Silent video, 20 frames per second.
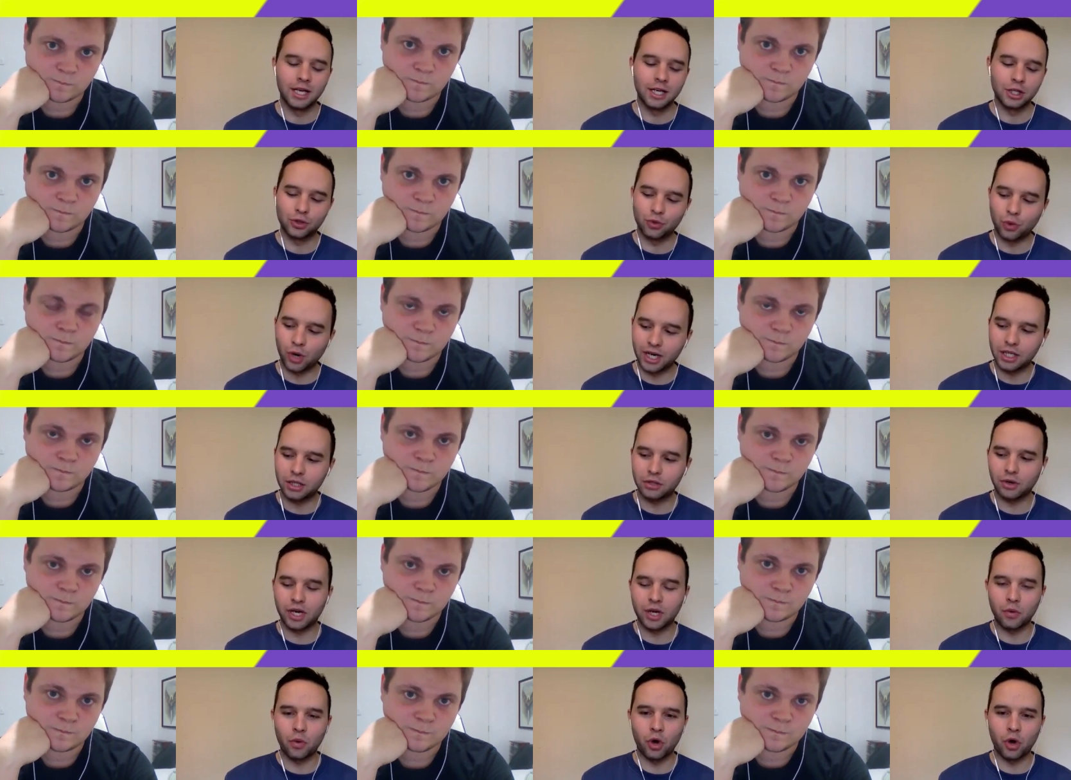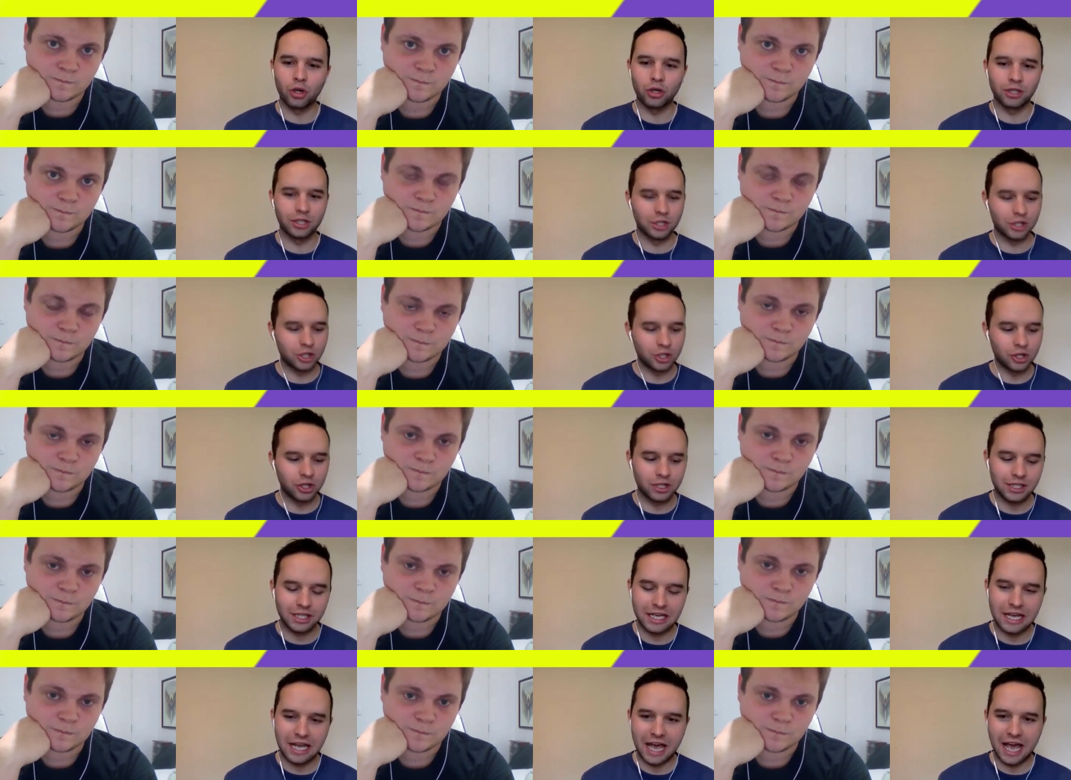Speaker 1: twenty twenty-one, do you
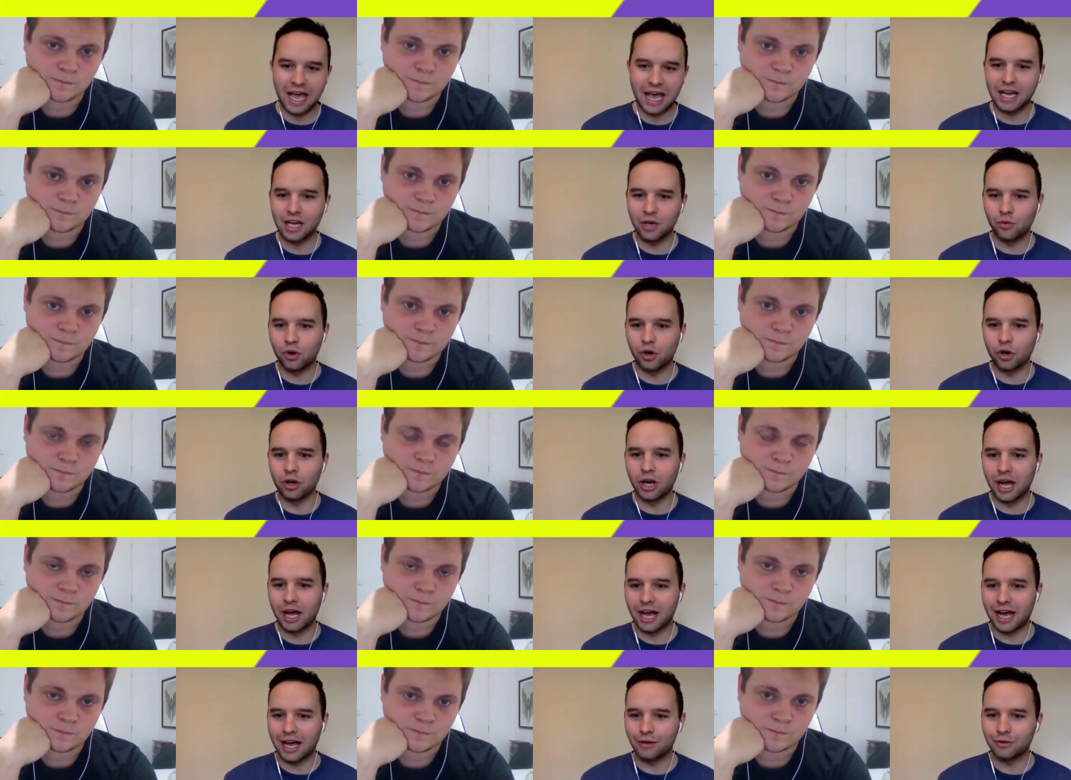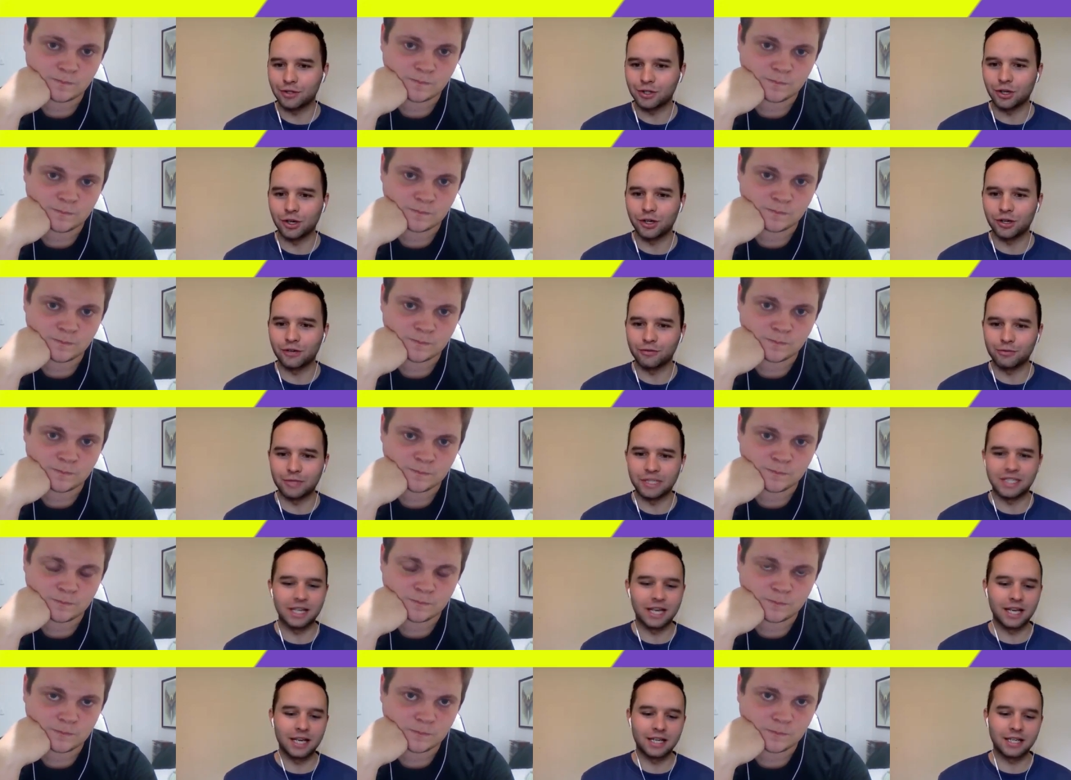see anyone outside of
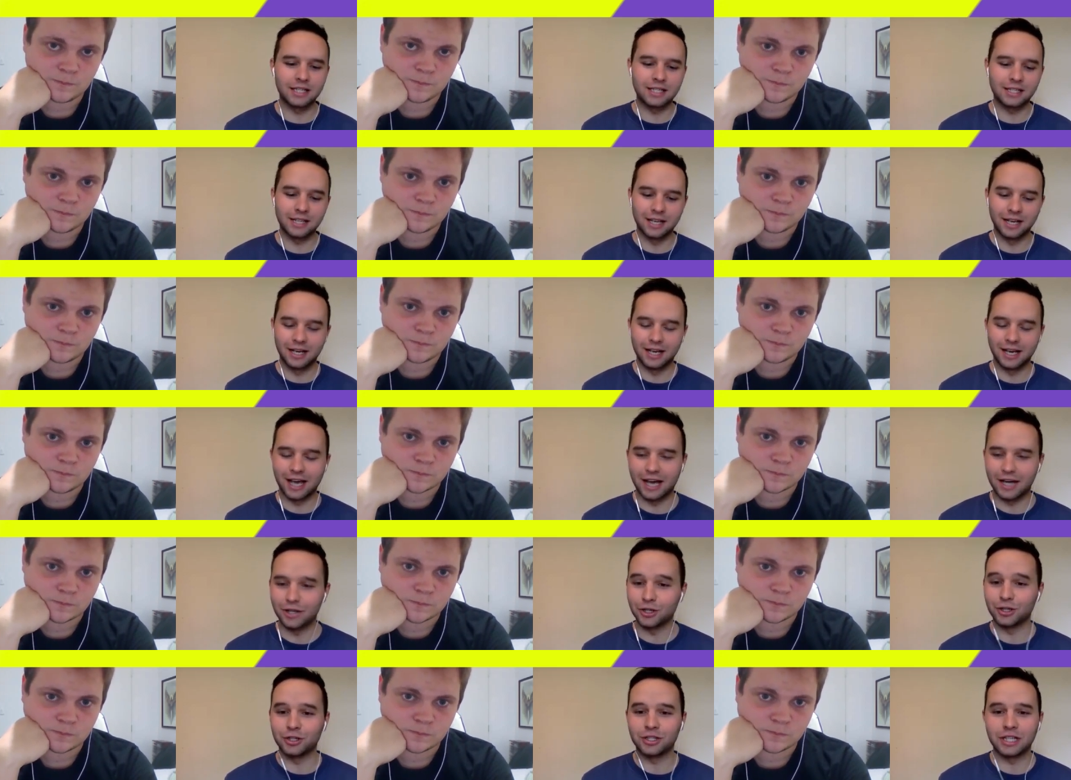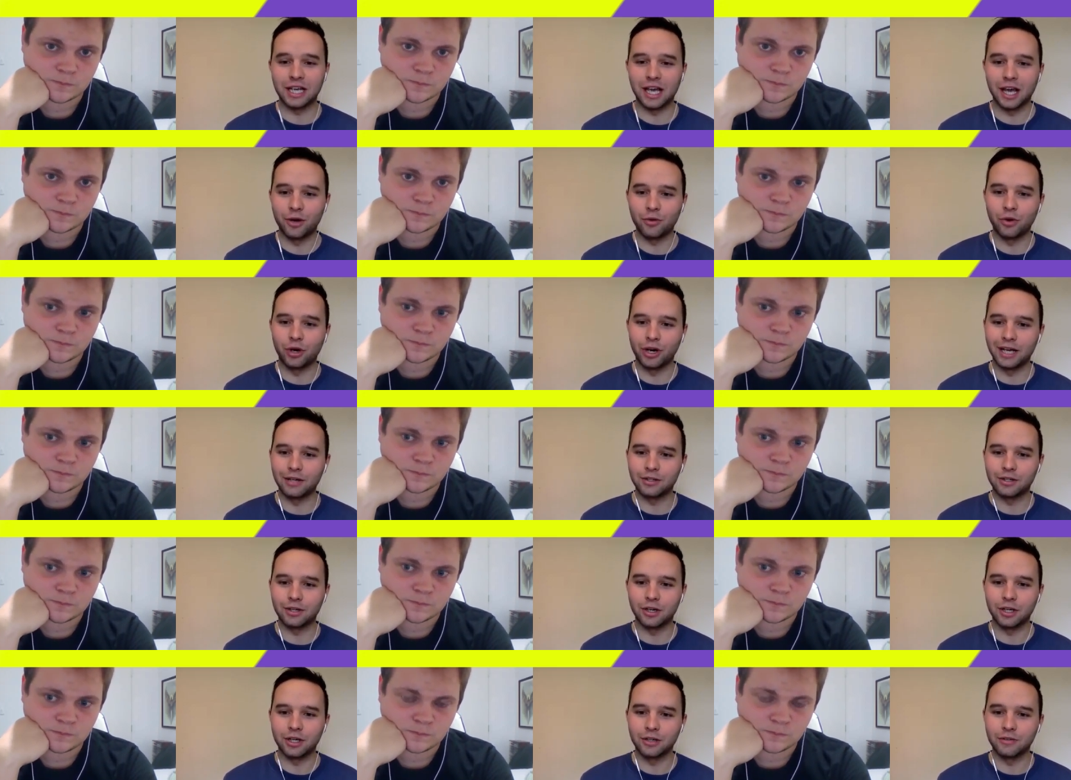Mercedes, and do you see anyone
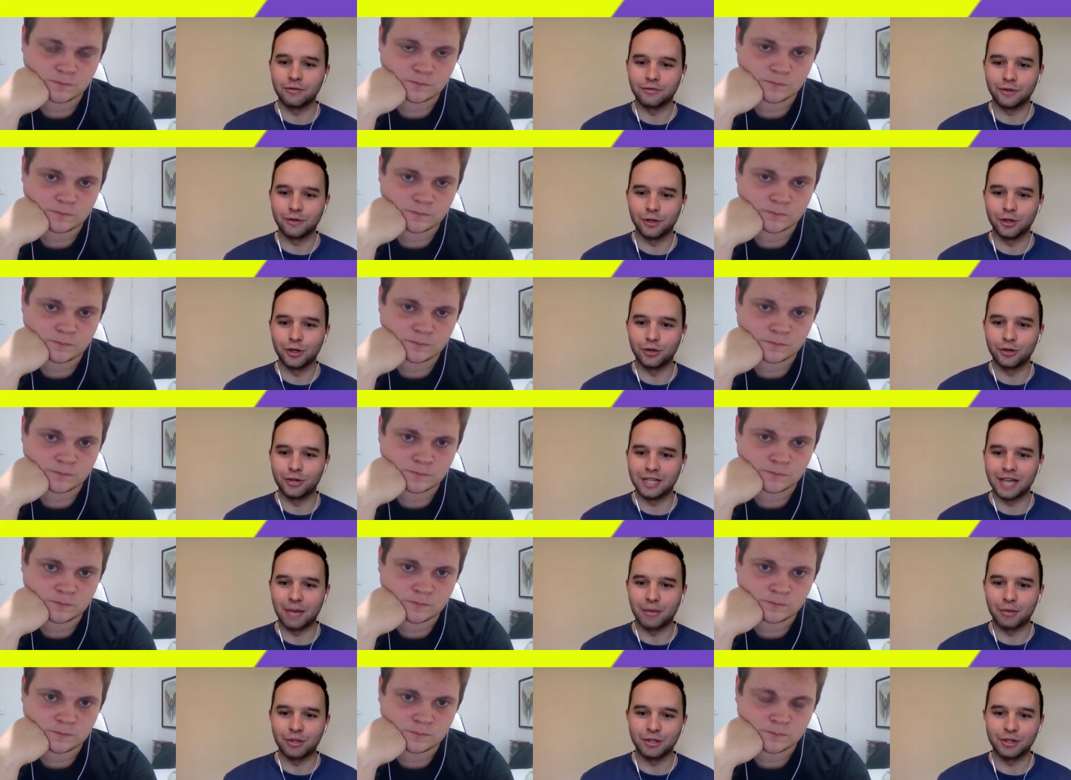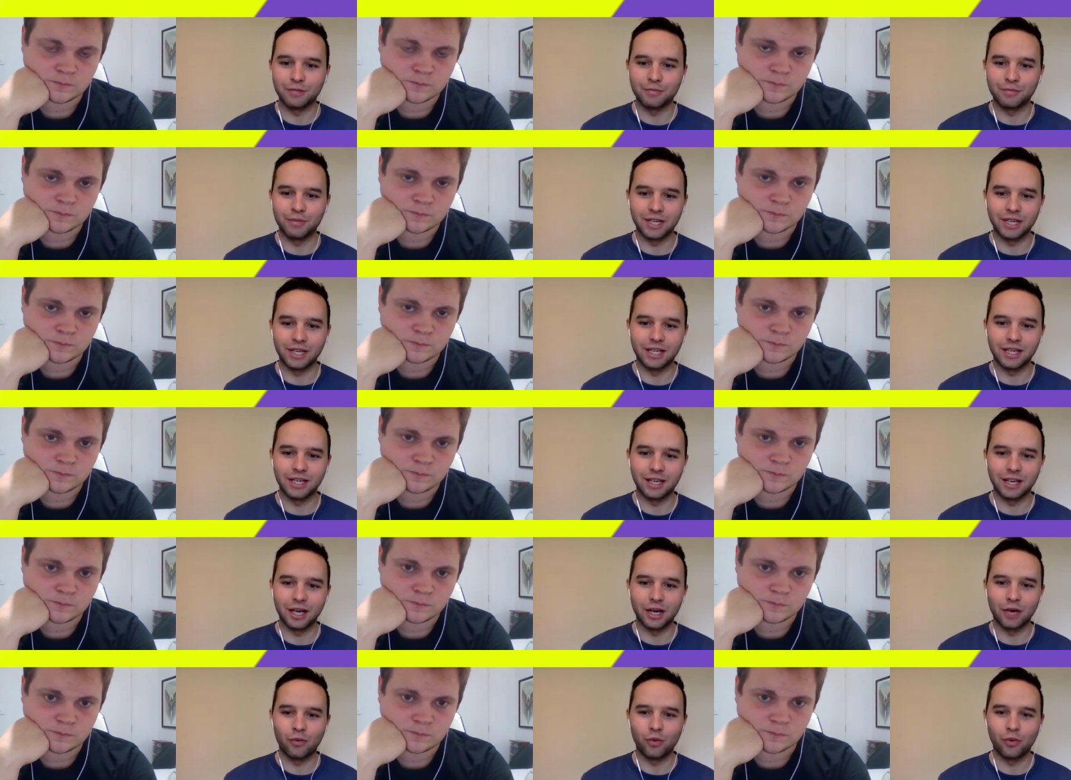outside of Lewis Hamilton being
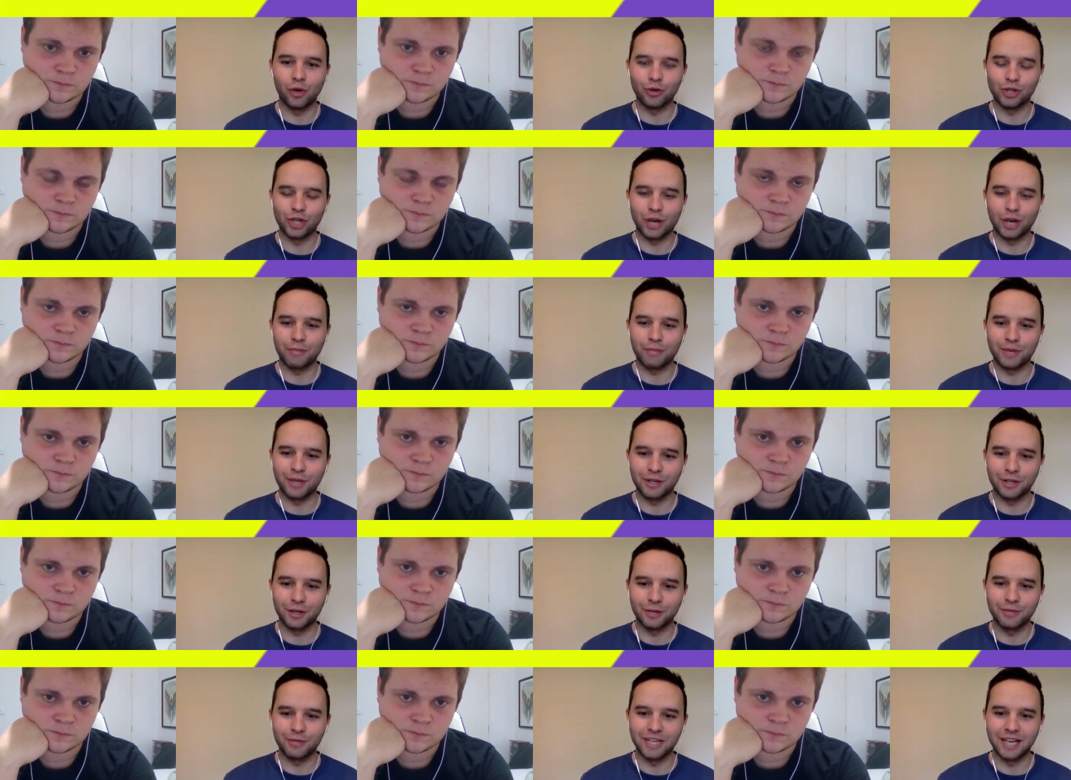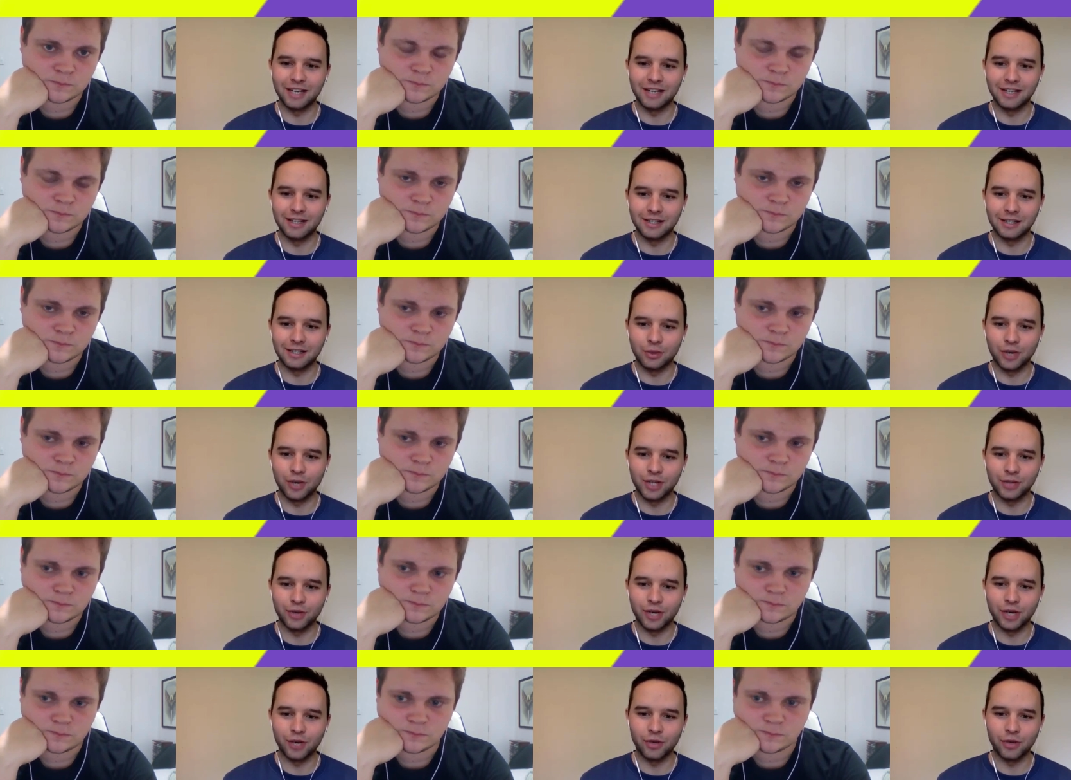uh, world champion come the end of the twenty
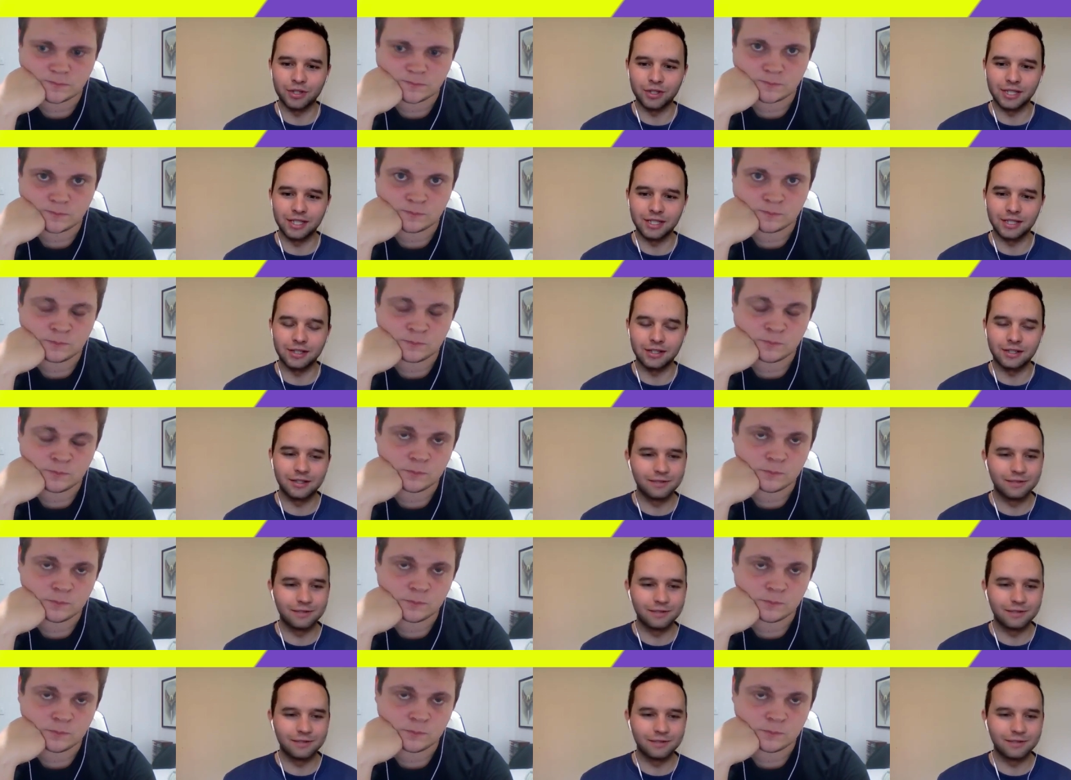twenty-one season?